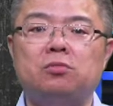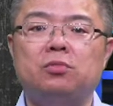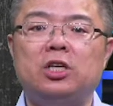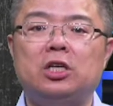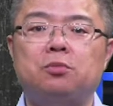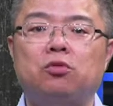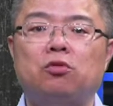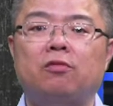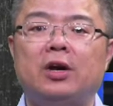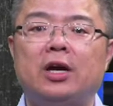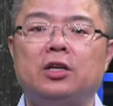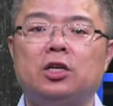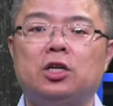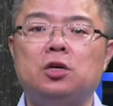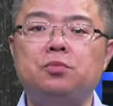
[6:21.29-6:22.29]
that
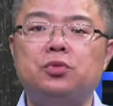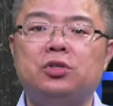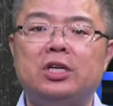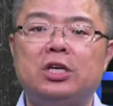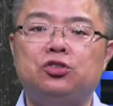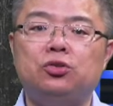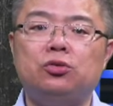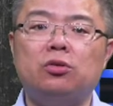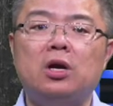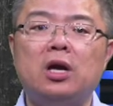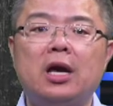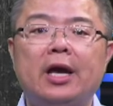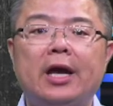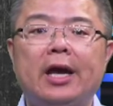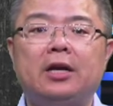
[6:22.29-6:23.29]
provide computational
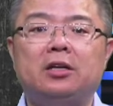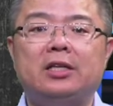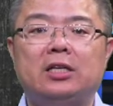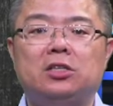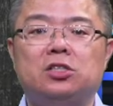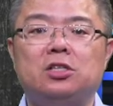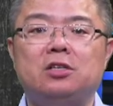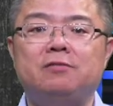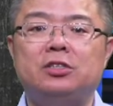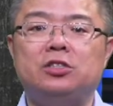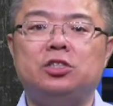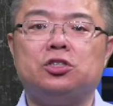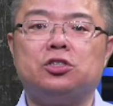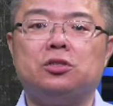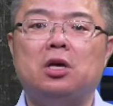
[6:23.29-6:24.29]
and data
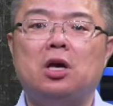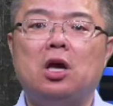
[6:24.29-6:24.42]
services,